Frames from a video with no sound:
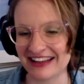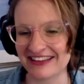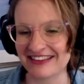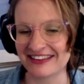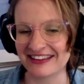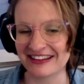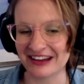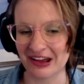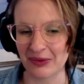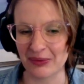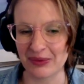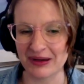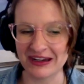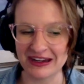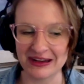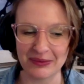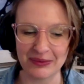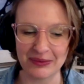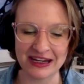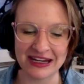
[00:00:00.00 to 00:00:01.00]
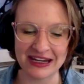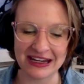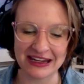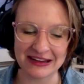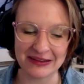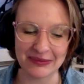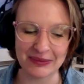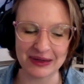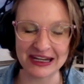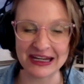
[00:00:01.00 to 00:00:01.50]

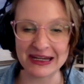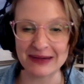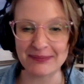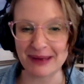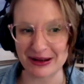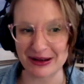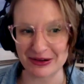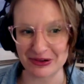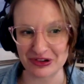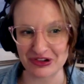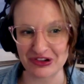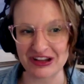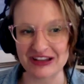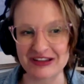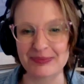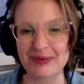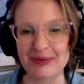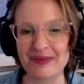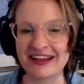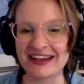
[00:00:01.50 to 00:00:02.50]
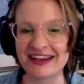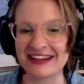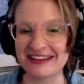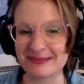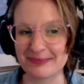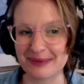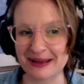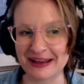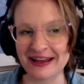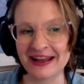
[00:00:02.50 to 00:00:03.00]
we need boundaries, but they need to
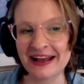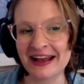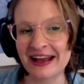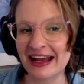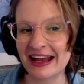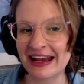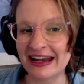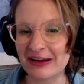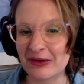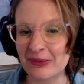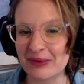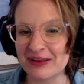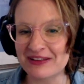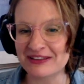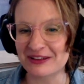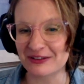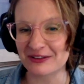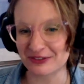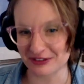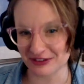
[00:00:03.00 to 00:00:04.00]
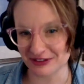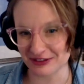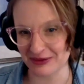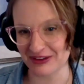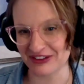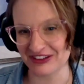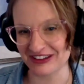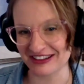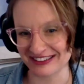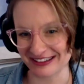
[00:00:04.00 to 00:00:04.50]
be a little bit soft and
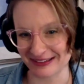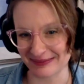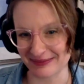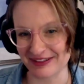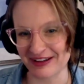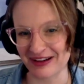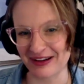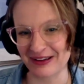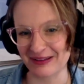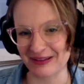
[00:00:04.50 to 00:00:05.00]
squidgy sometimes,